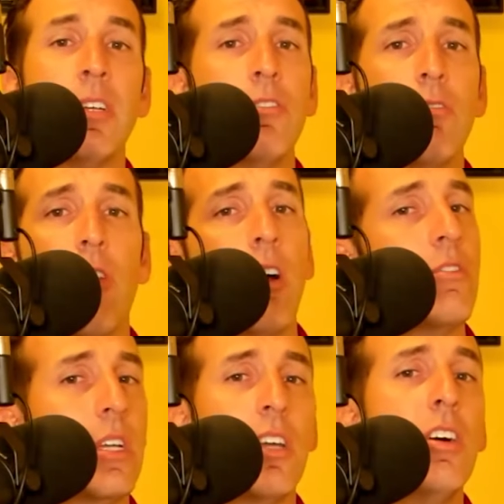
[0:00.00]
Mr.
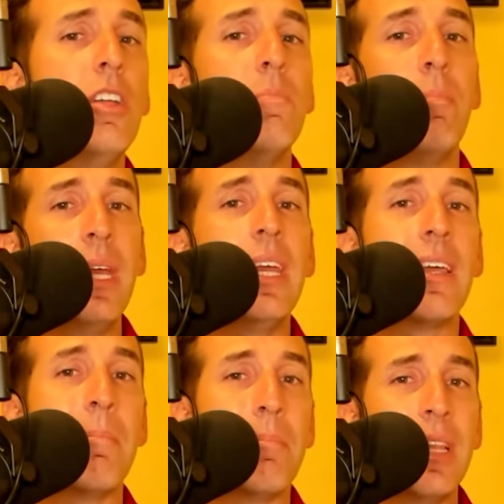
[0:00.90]
Laundrie could be
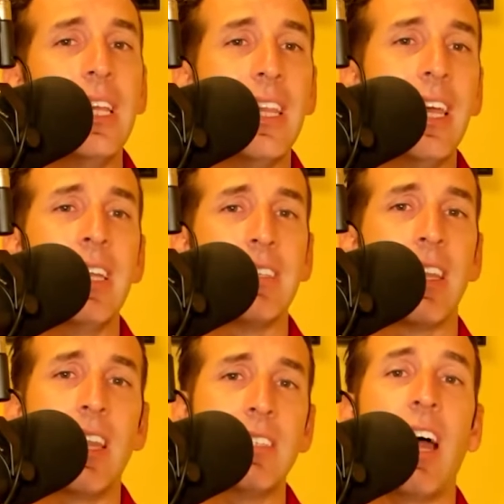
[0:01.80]
completely
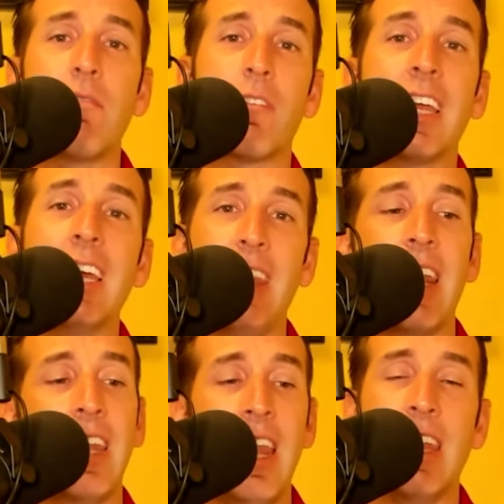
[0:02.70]
innocent. Let's not forget
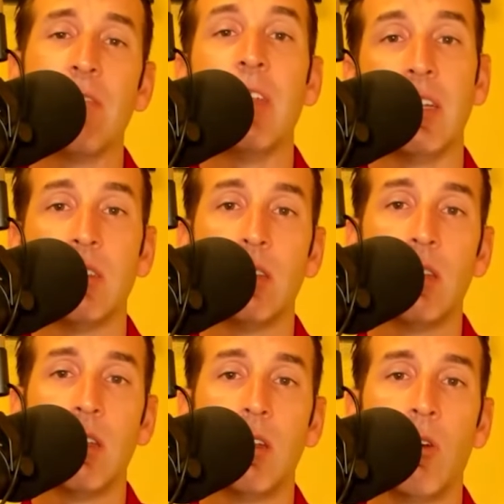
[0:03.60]
that in any of this,
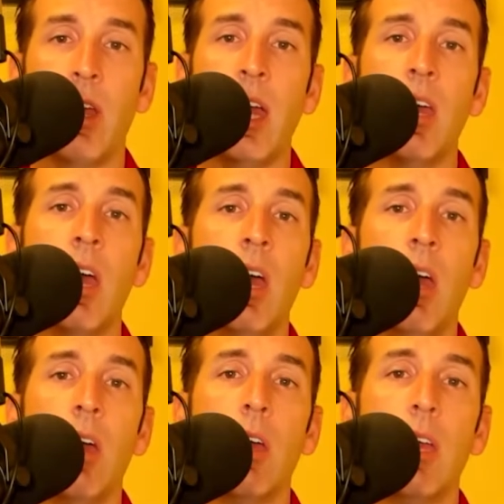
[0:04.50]
okay?
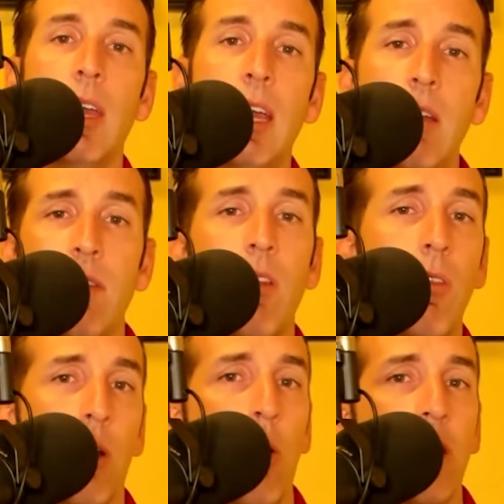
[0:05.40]
Even though
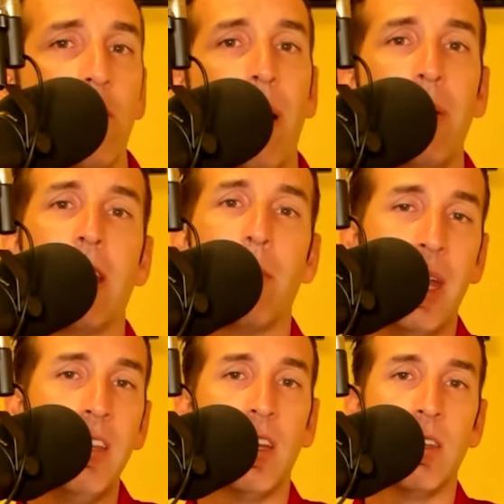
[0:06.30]
the court of public
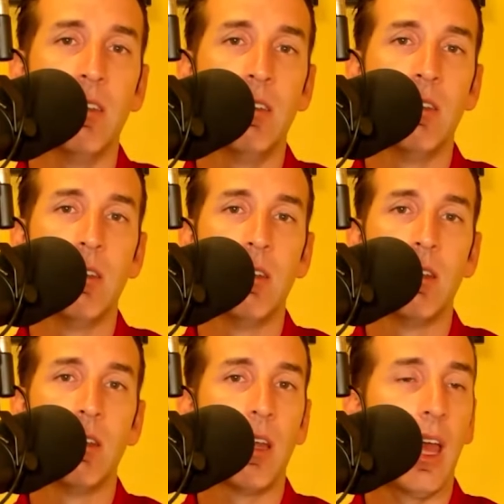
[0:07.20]
opinion
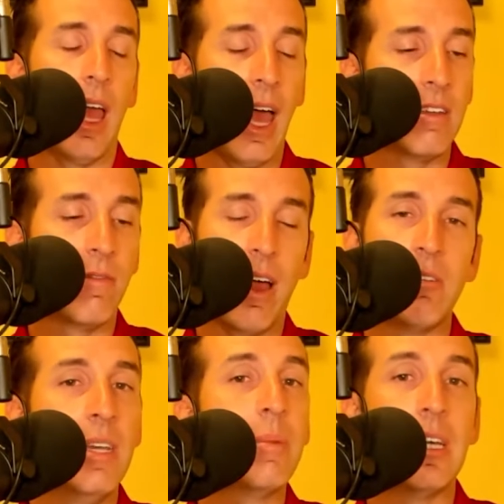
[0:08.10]
has
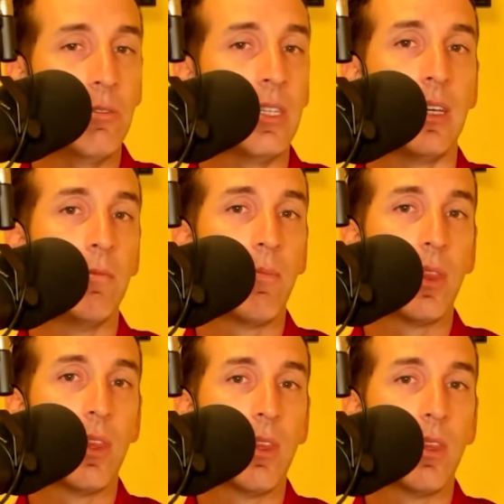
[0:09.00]
found him guilty,
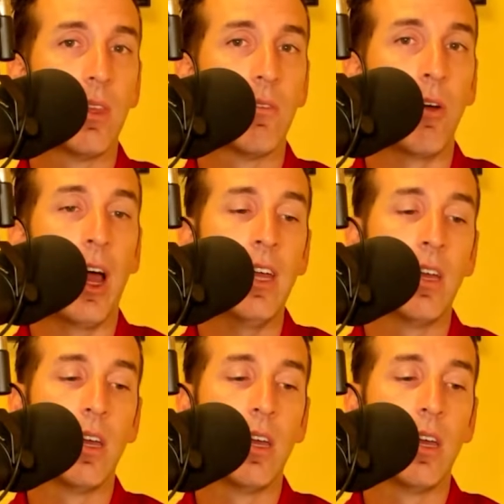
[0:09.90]
right?